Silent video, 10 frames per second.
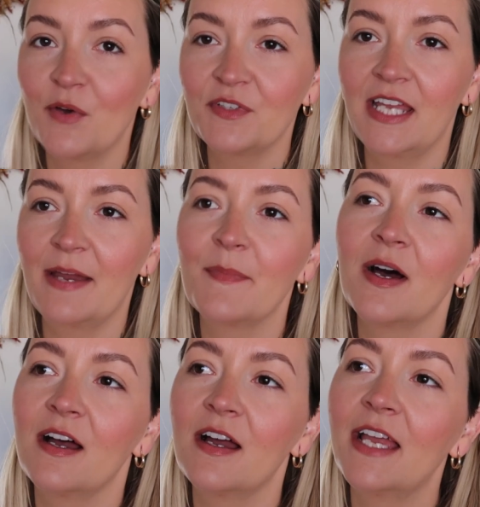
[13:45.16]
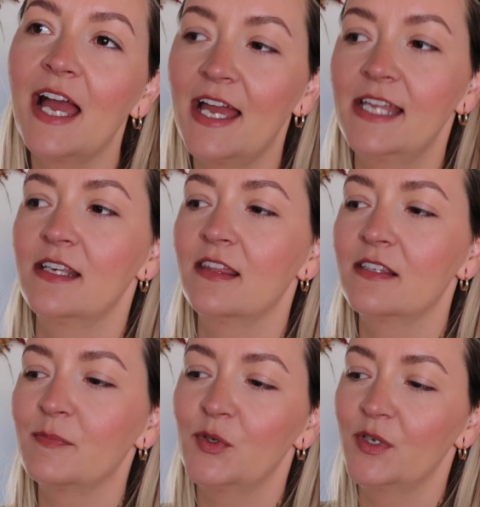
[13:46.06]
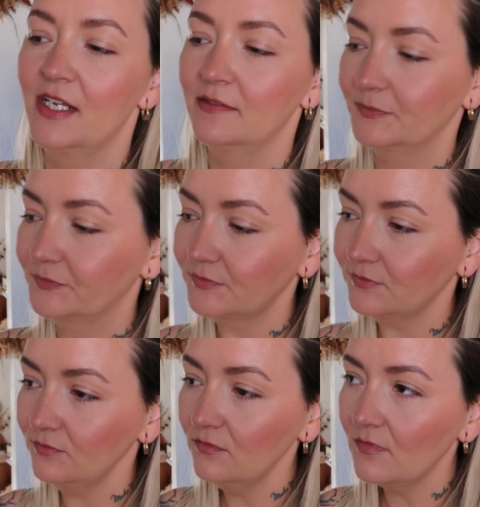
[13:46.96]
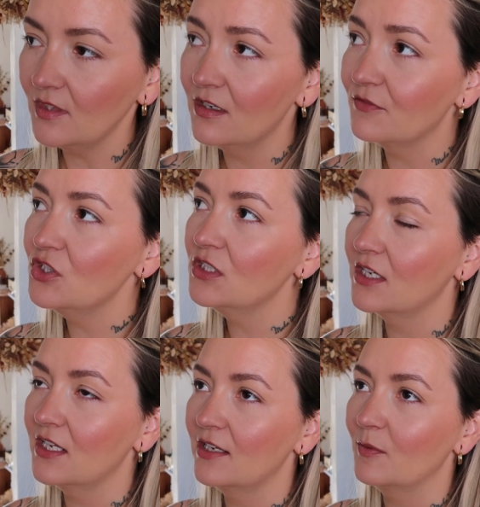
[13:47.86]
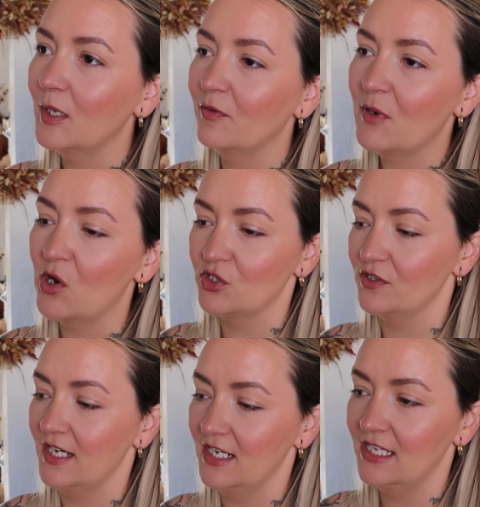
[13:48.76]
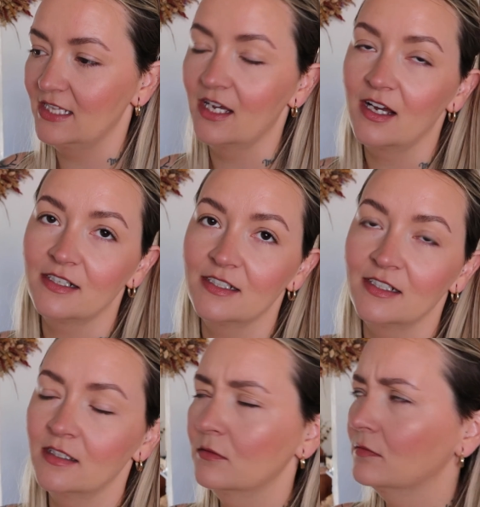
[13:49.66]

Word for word: off to get my hair done this morning. I've just done a little bit of pottering in the garden.